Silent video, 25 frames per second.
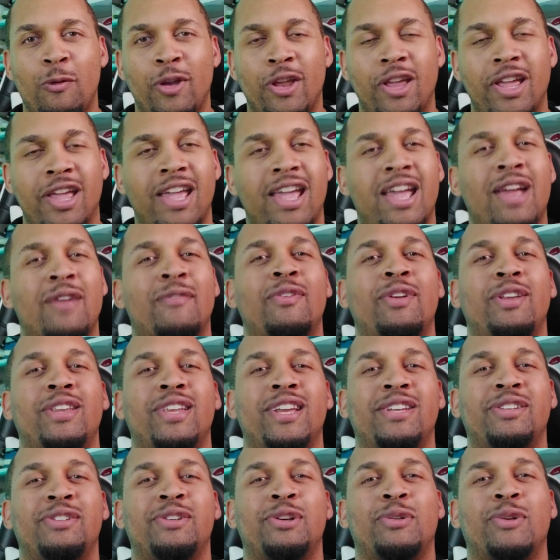forget, every
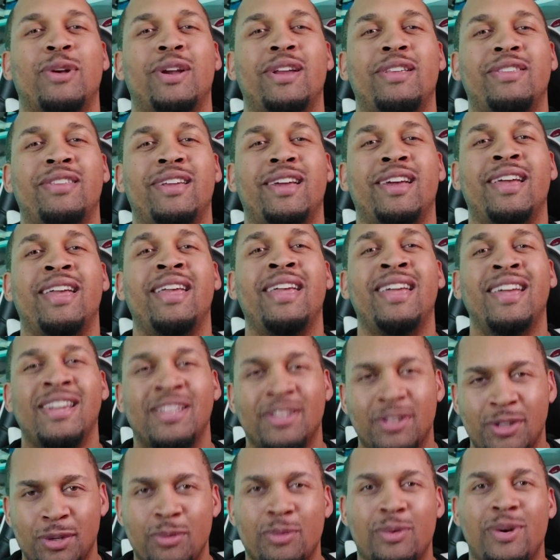day is a great day
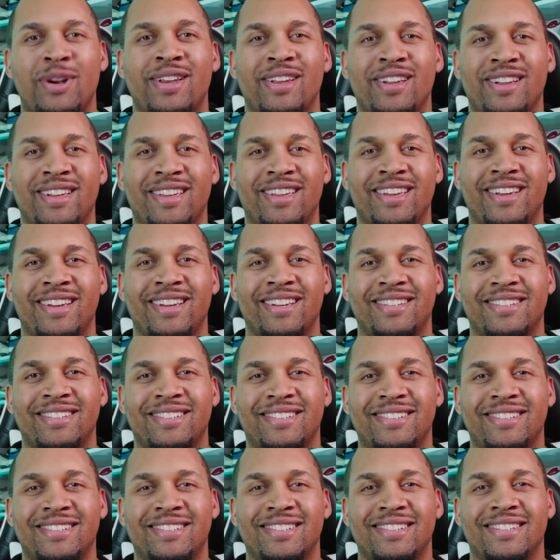to wear your
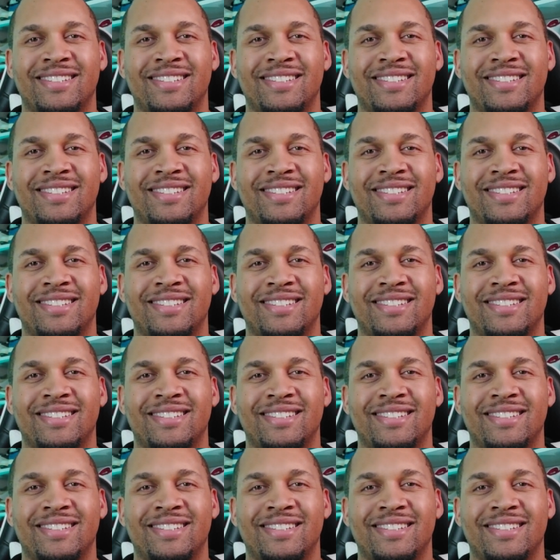kicks.